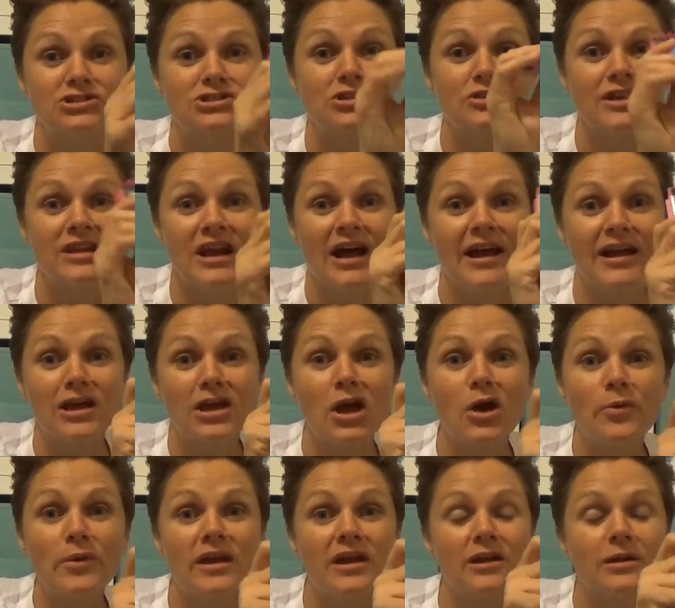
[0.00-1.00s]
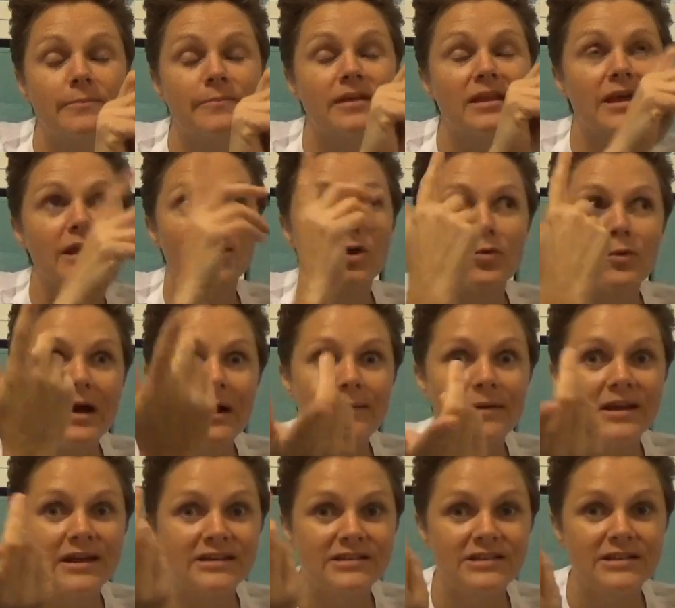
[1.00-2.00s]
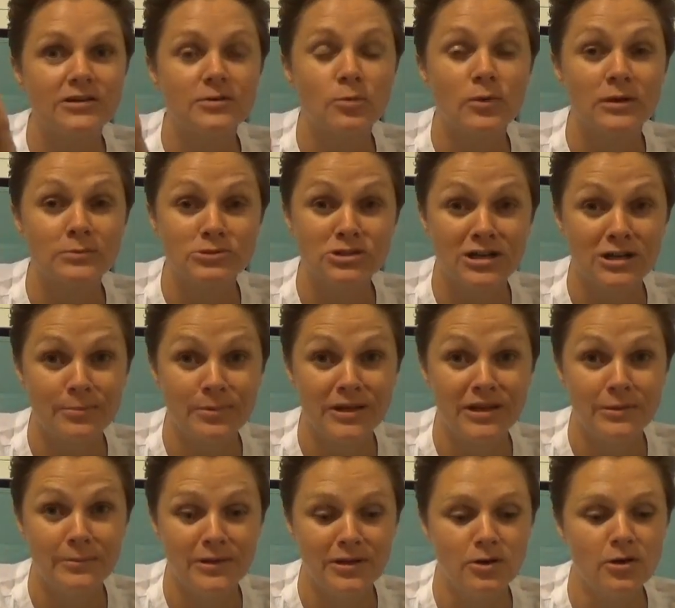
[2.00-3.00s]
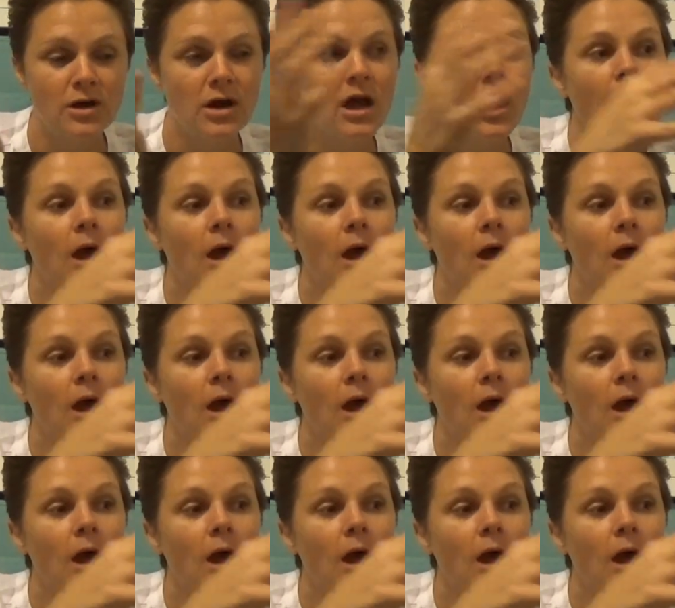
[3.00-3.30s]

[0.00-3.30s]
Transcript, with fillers: So then I can go here and be like, grab an idea when I'm trying to plan a meal.